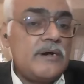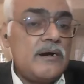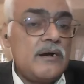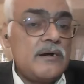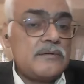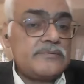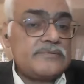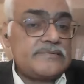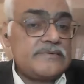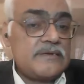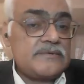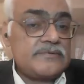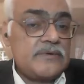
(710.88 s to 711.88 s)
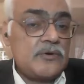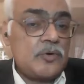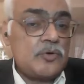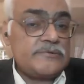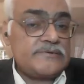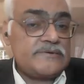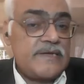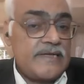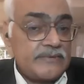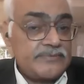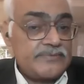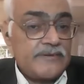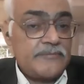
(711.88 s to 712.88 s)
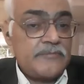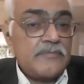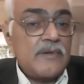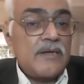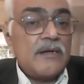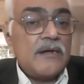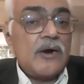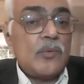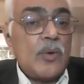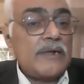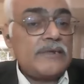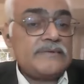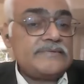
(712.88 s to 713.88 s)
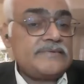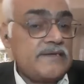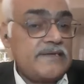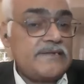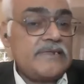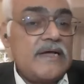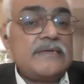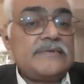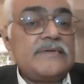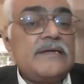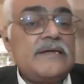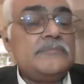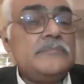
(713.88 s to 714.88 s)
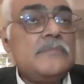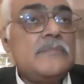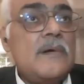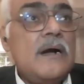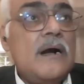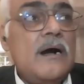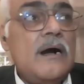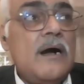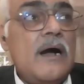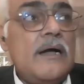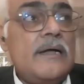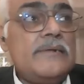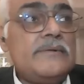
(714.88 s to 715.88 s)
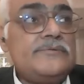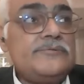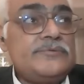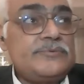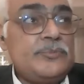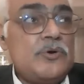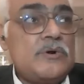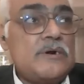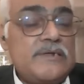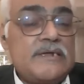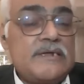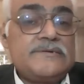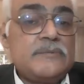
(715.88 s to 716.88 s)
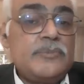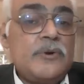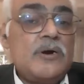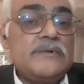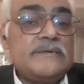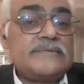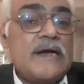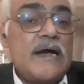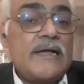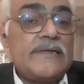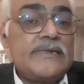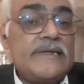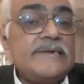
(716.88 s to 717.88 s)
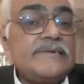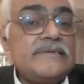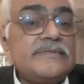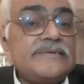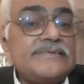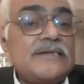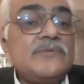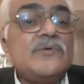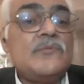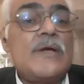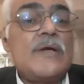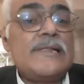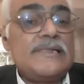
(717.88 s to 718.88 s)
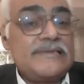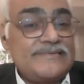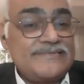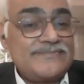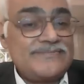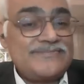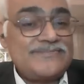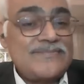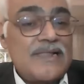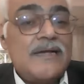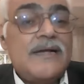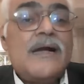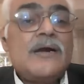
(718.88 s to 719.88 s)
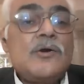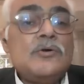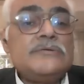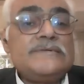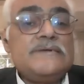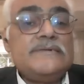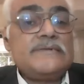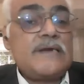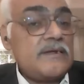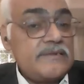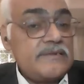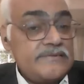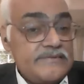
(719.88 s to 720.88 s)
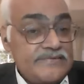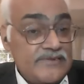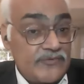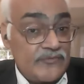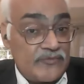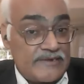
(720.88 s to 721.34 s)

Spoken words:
the CXO coaching helps them. One is again, as I spoke a touch upon, is highlighting the self-awareness. Coaching encourages the